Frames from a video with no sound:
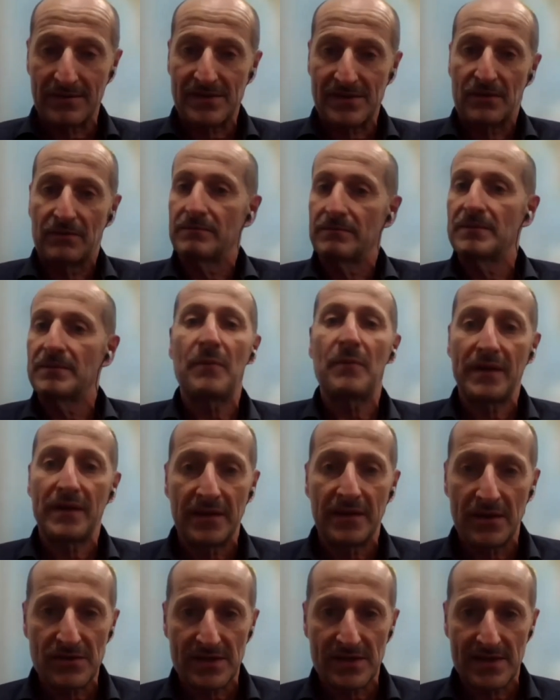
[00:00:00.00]
So
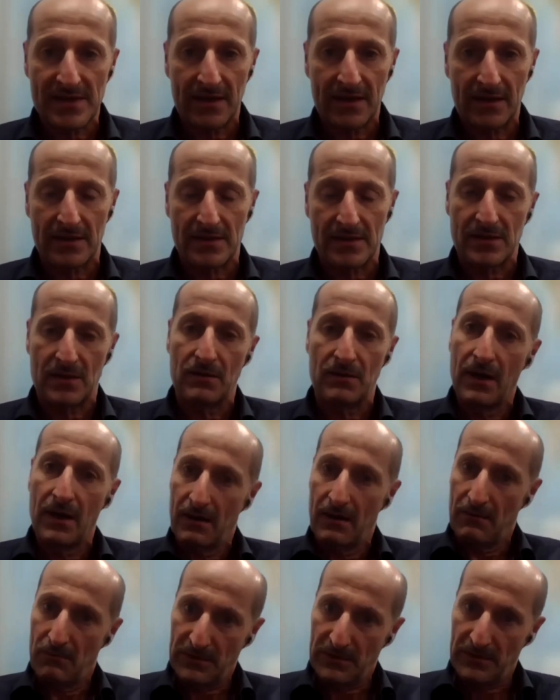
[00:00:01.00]
nobody knows exactly. So
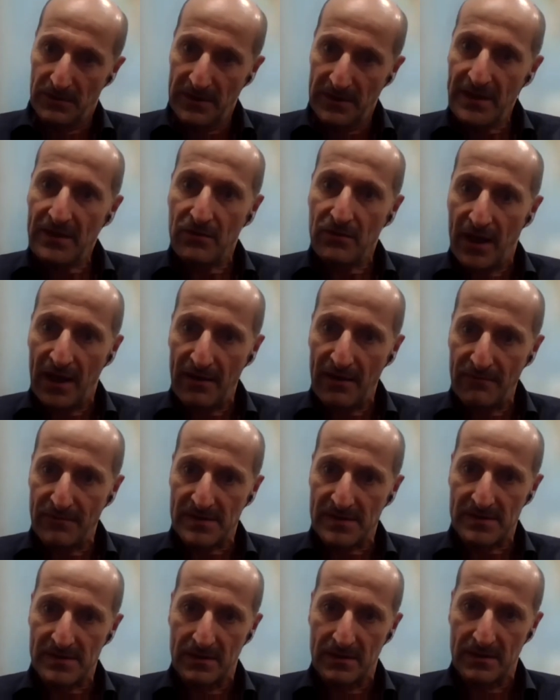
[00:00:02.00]
what you need to have
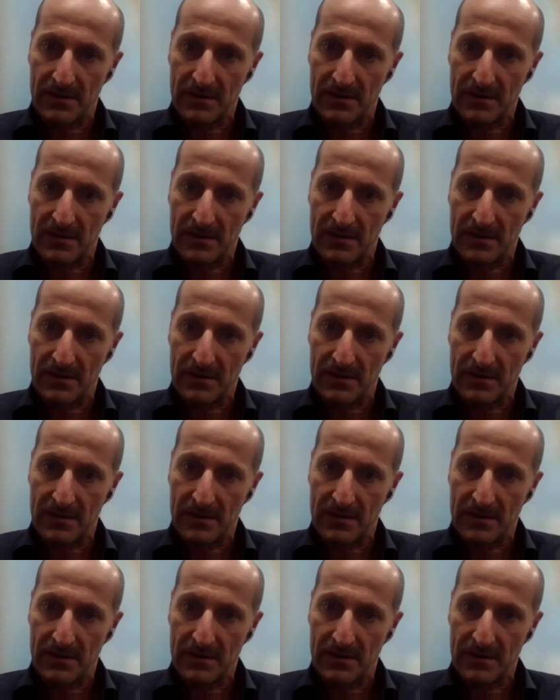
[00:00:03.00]
is